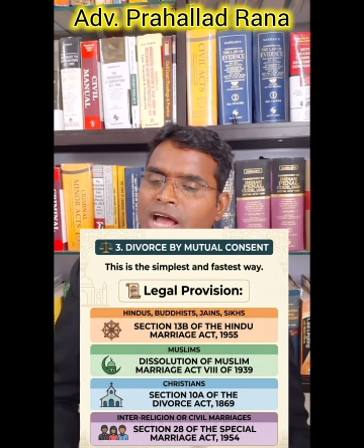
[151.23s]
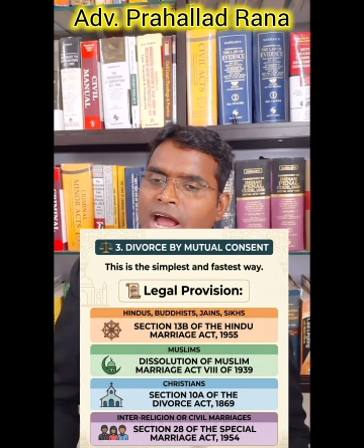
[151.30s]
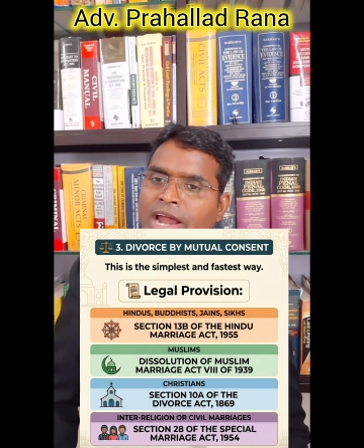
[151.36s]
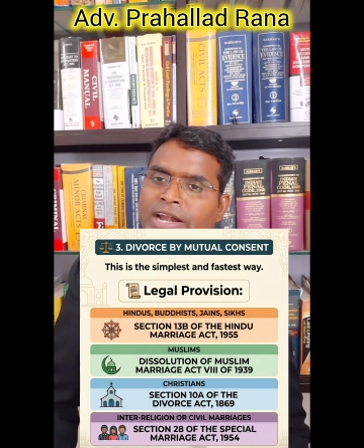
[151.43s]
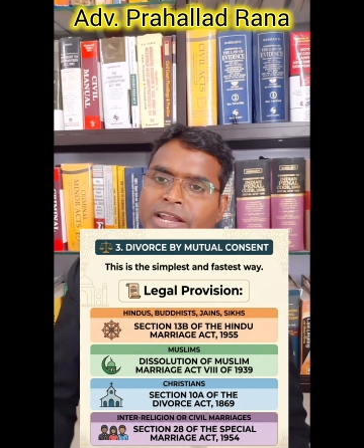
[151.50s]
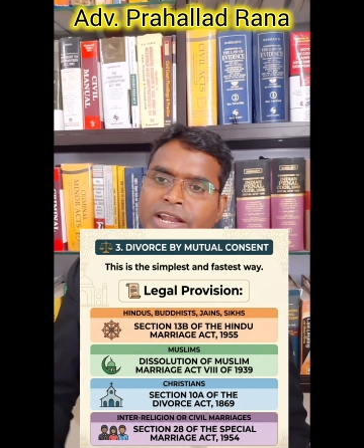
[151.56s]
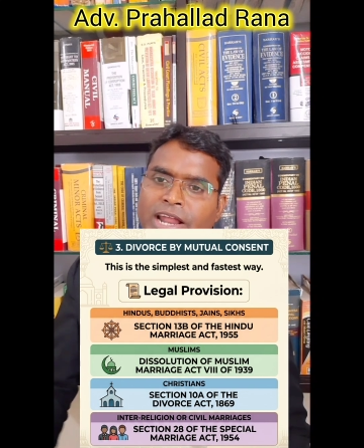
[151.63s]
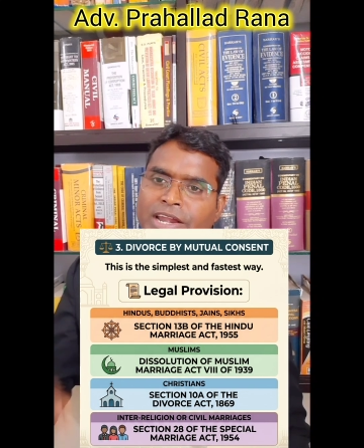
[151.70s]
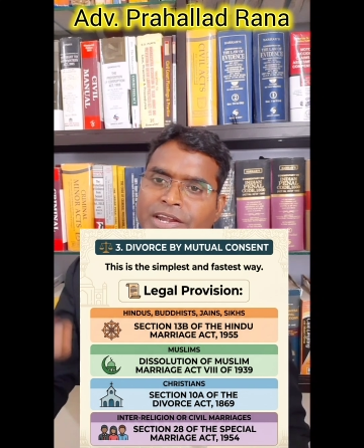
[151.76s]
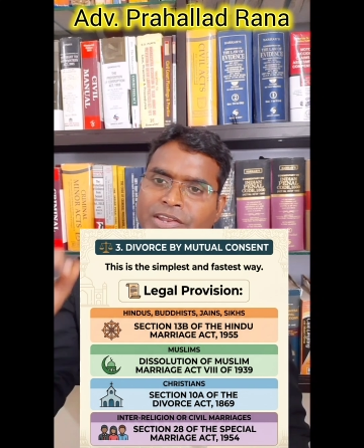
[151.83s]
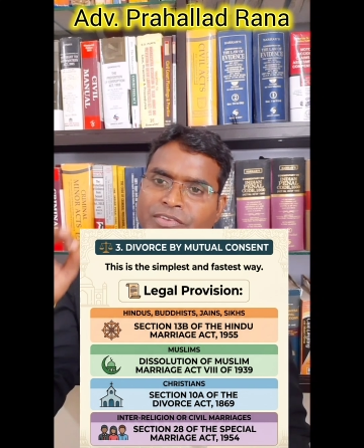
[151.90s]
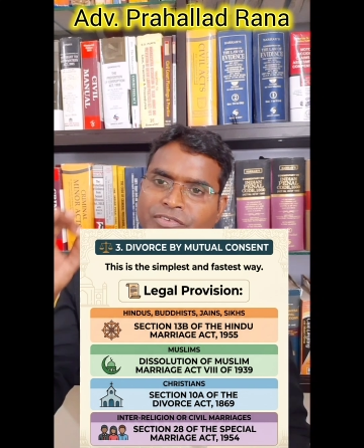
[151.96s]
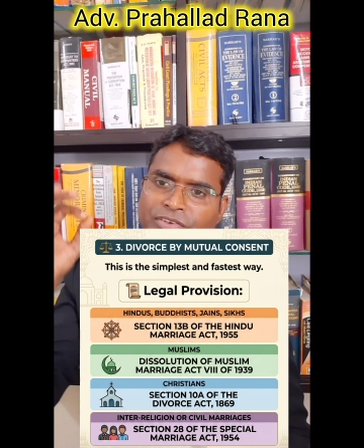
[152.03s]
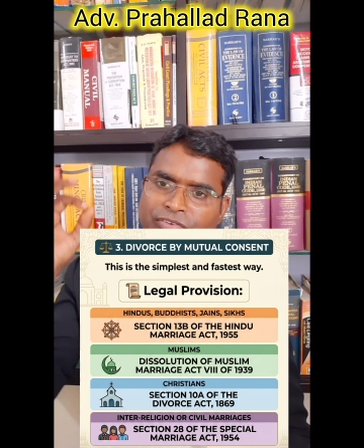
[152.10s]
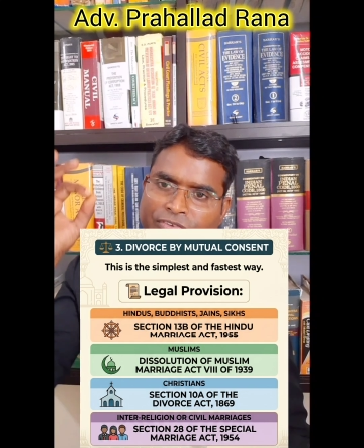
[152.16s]
Act
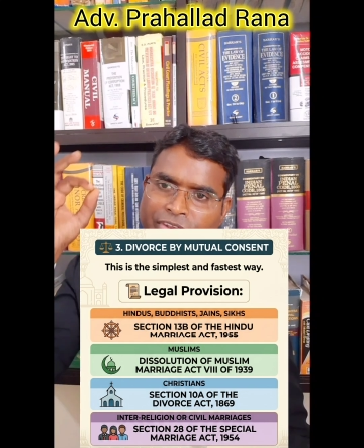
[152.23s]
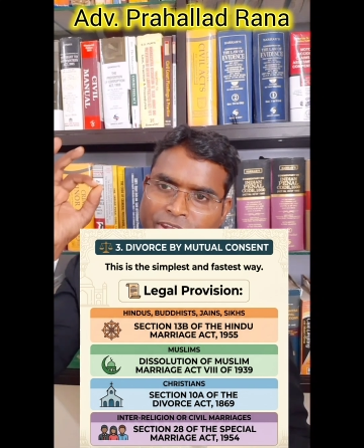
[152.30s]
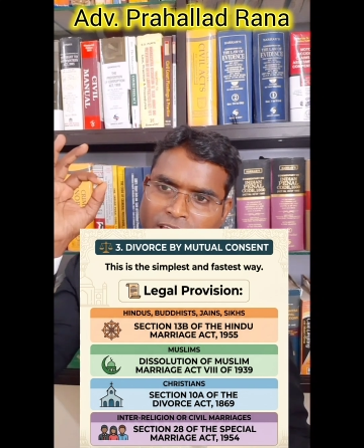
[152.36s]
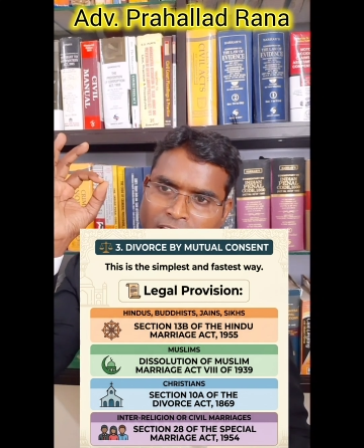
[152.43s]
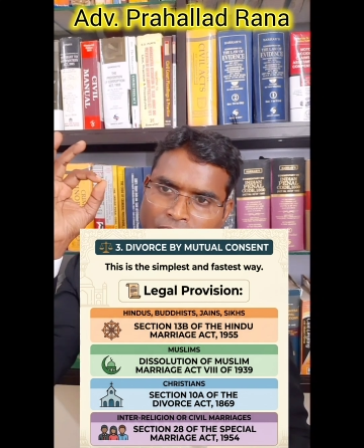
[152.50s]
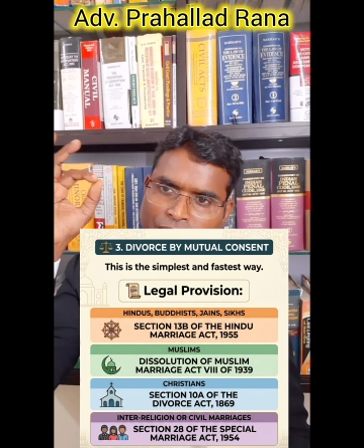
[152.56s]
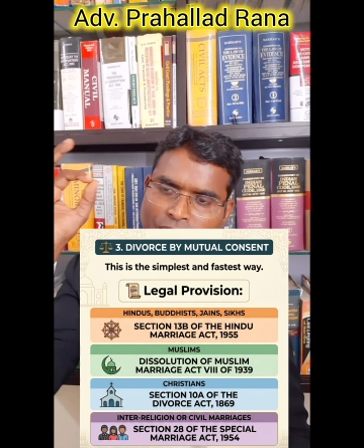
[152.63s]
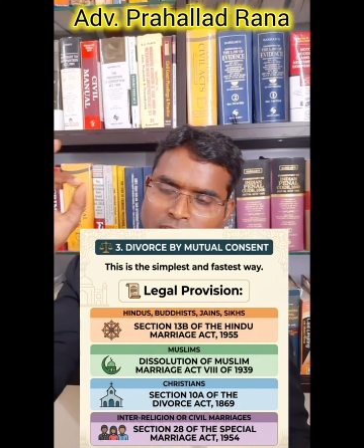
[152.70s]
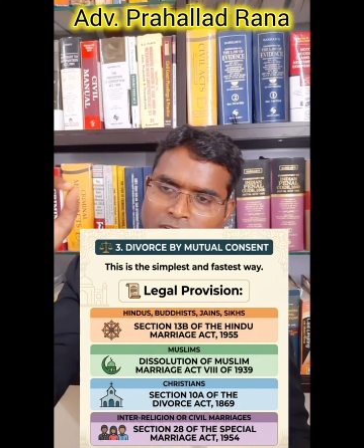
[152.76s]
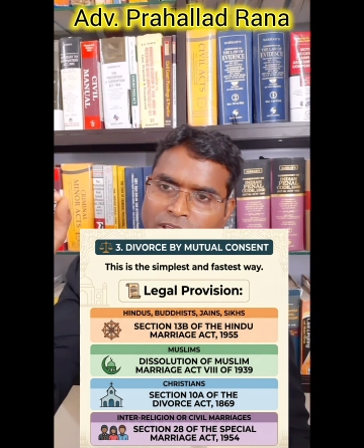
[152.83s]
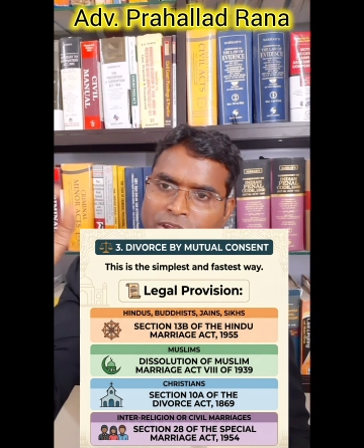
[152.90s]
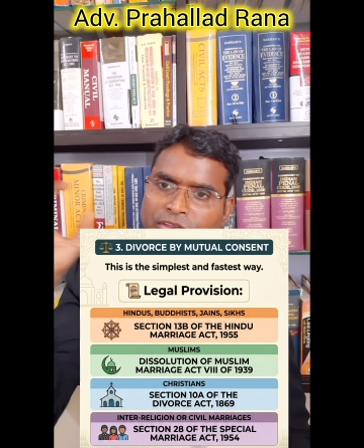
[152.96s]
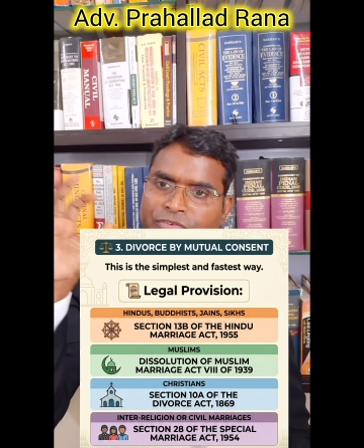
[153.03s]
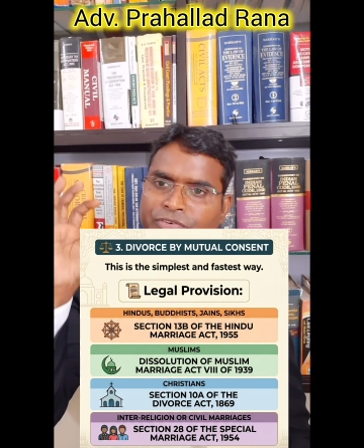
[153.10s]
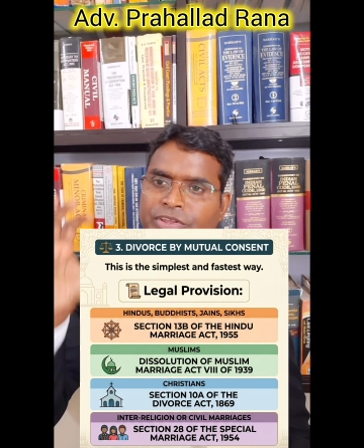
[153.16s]
1969 for
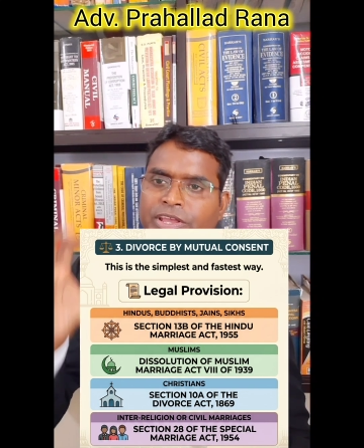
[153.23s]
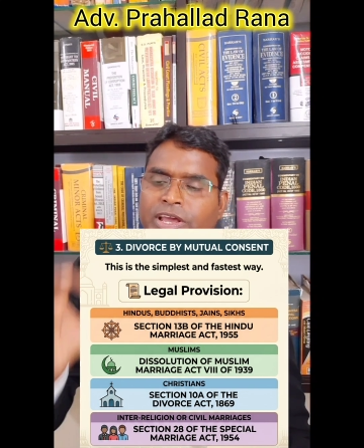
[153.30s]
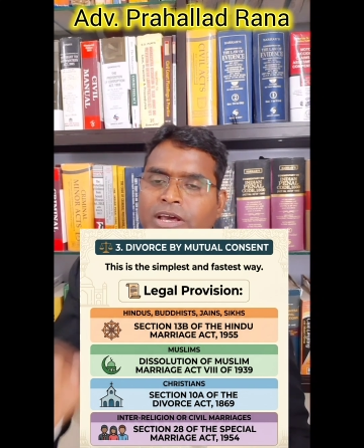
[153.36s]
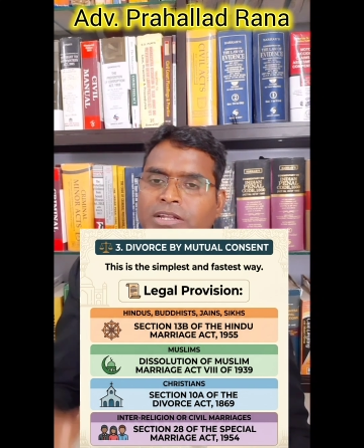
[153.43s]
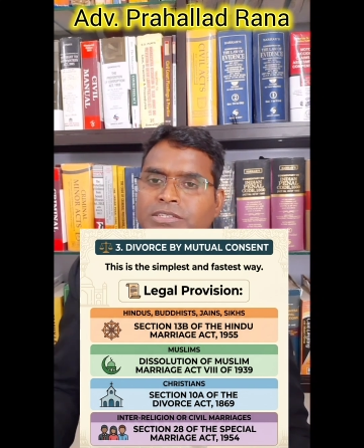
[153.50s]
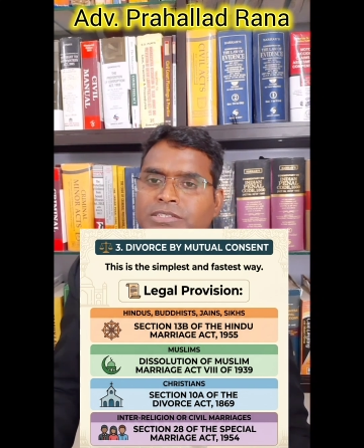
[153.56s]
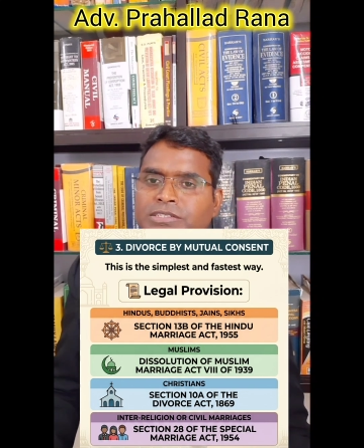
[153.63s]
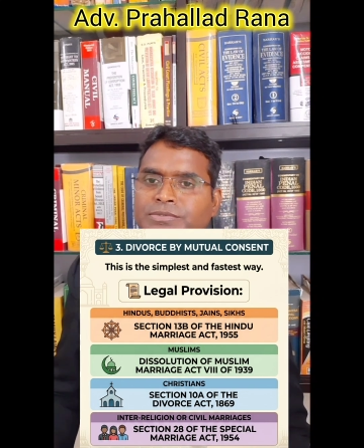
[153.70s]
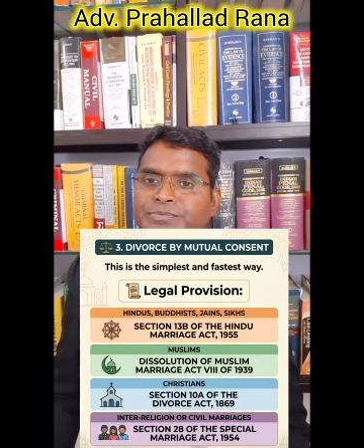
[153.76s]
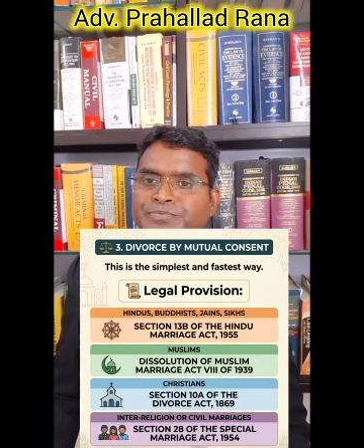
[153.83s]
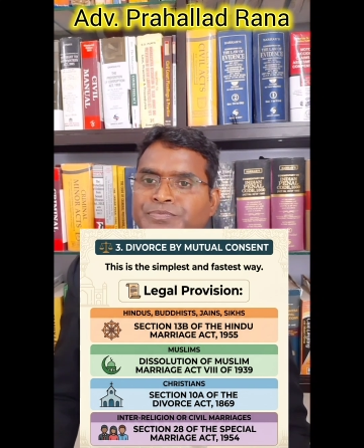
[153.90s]
Christians.